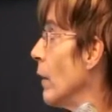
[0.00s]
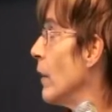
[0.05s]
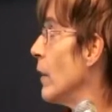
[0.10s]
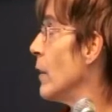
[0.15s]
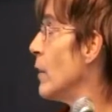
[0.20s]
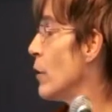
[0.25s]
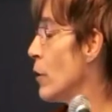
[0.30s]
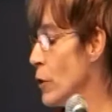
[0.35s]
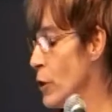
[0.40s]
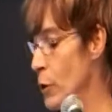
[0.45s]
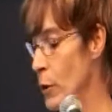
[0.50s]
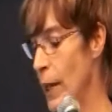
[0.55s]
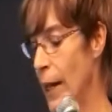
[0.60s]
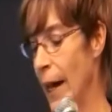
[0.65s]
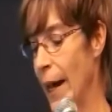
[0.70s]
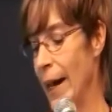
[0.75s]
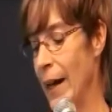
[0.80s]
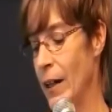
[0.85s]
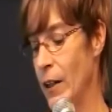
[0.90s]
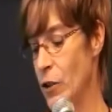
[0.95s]
These are 2
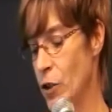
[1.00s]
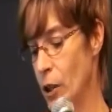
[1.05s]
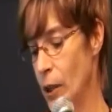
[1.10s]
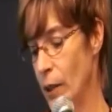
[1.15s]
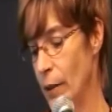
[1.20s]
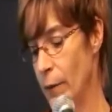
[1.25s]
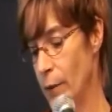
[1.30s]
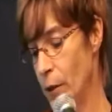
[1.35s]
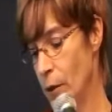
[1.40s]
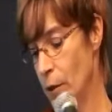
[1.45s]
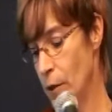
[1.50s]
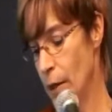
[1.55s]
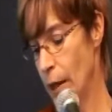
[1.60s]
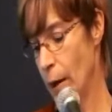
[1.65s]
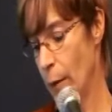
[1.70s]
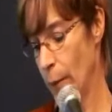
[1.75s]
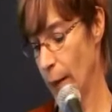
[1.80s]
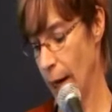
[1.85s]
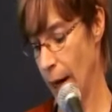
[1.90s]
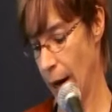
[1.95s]
cage lifters
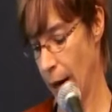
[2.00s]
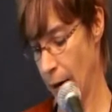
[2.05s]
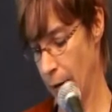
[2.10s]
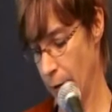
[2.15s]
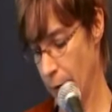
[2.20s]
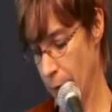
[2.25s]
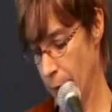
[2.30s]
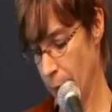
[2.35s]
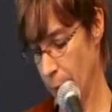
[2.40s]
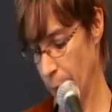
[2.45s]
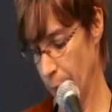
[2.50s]
that we have.